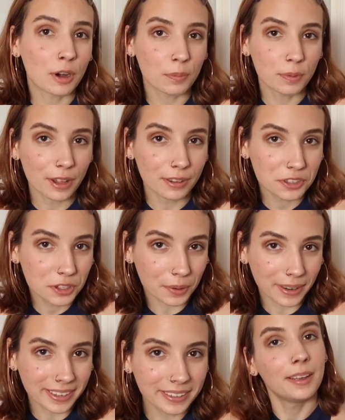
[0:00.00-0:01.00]
Hope you all
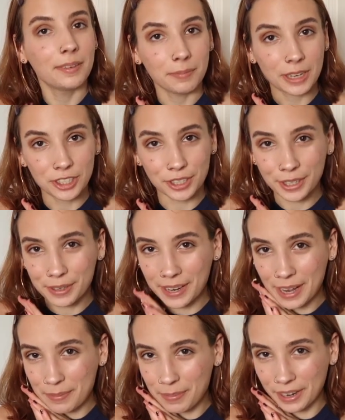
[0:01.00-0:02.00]
enjoyed. Make sure to go
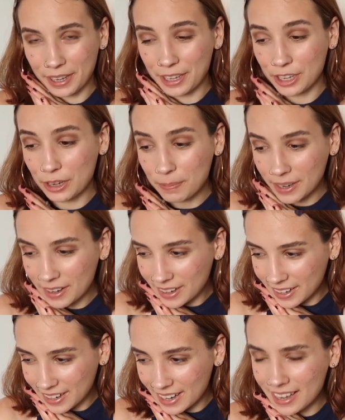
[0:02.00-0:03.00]
get a Brandy Cupid
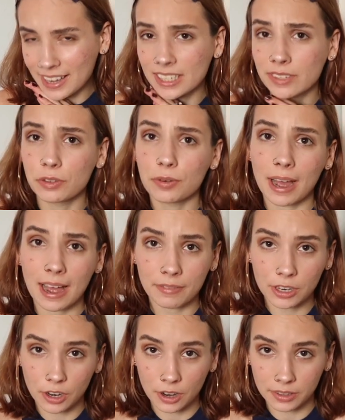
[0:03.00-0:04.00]
hoodie, because if you
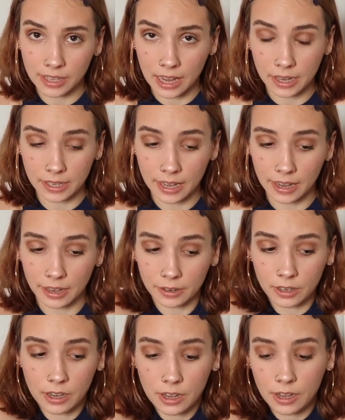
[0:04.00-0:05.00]
haven't got that
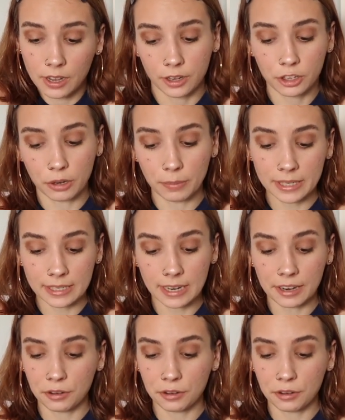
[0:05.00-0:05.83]
yet, you're missing